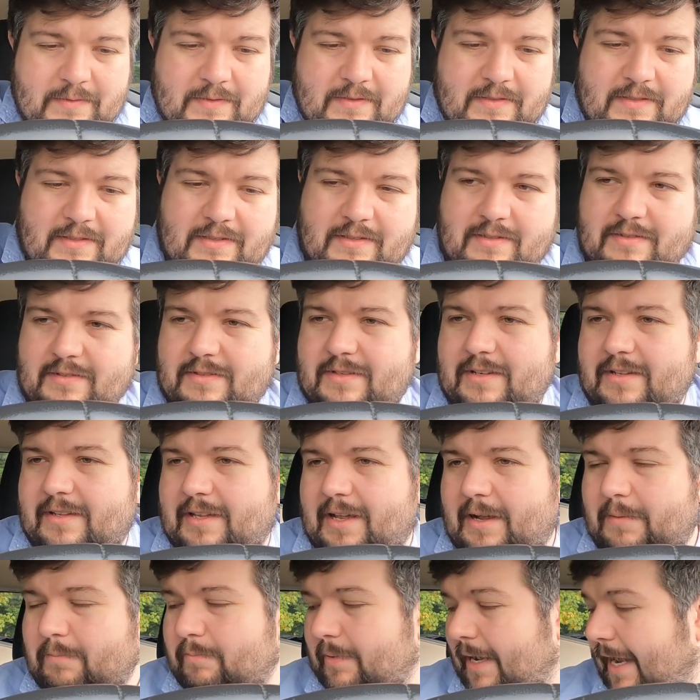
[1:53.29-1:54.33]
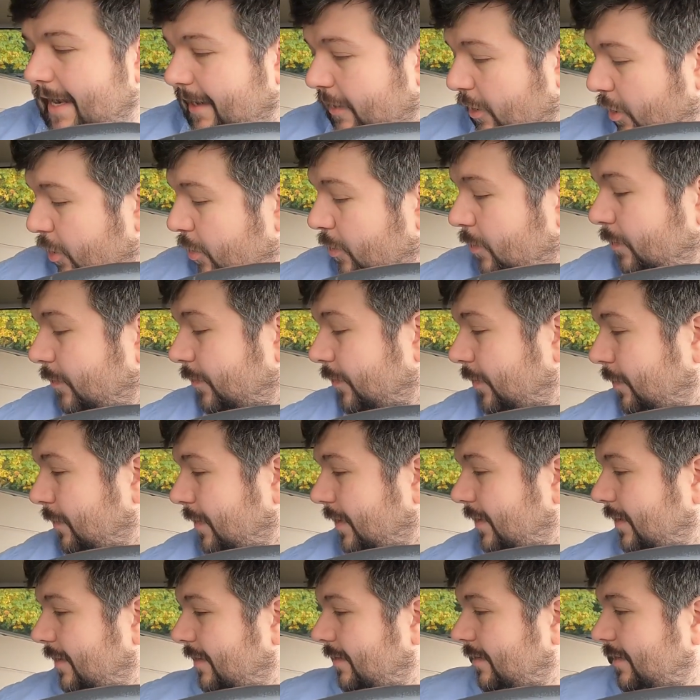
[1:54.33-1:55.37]
still not back home from
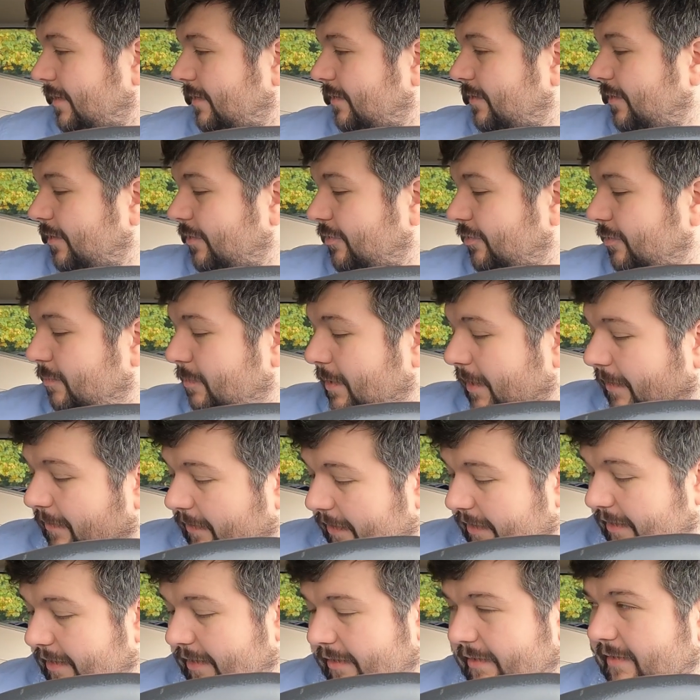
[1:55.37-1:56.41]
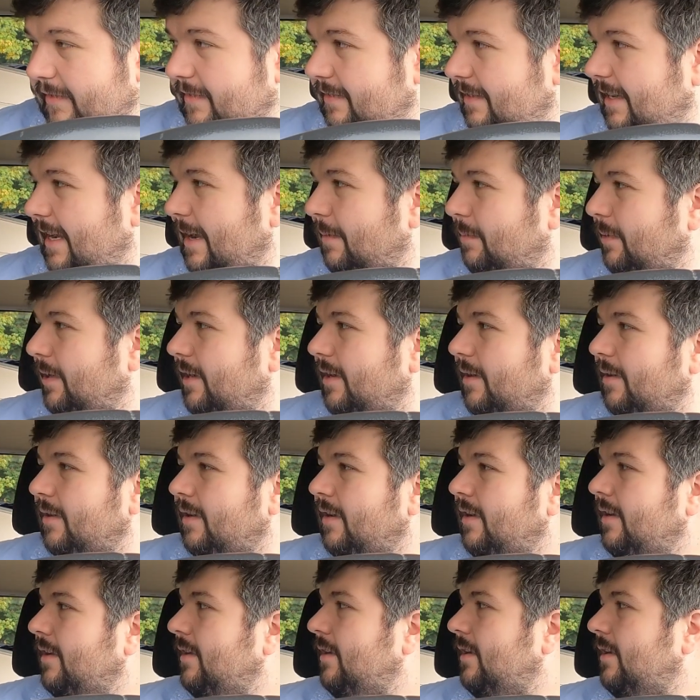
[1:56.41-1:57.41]
our little excursion, but I figured I'd just stop here